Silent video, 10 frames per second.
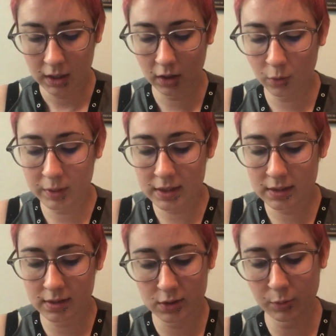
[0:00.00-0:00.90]
I hope this
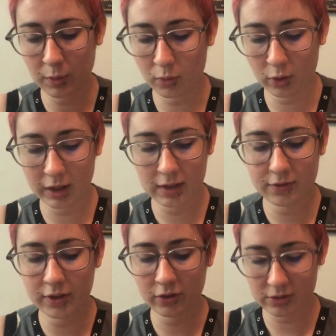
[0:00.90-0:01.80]
isn't super boring. It
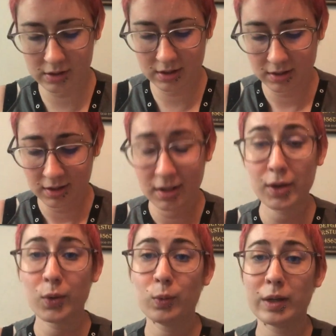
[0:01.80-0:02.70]
feels
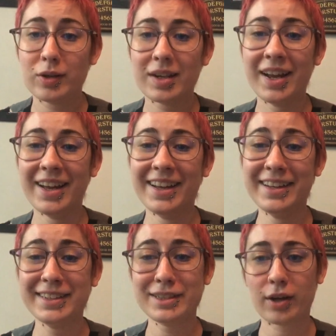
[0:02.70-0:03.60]
weird
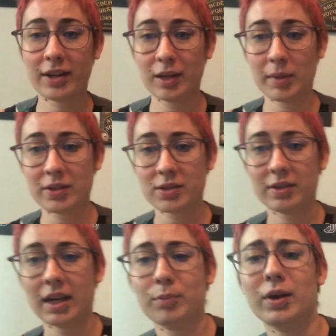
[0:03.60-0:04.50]
talking about this
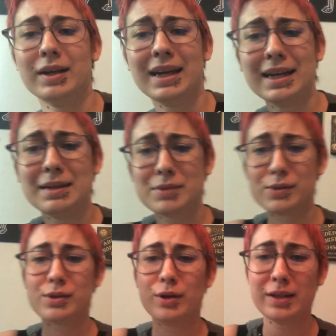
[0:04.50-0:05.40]
on camera. Again, I'm
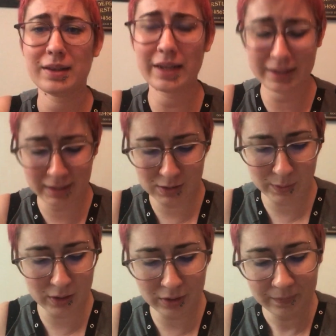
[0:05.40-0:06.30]
so sorry, the lighting is
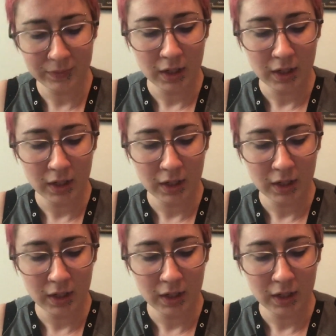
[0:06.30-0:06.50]
weird.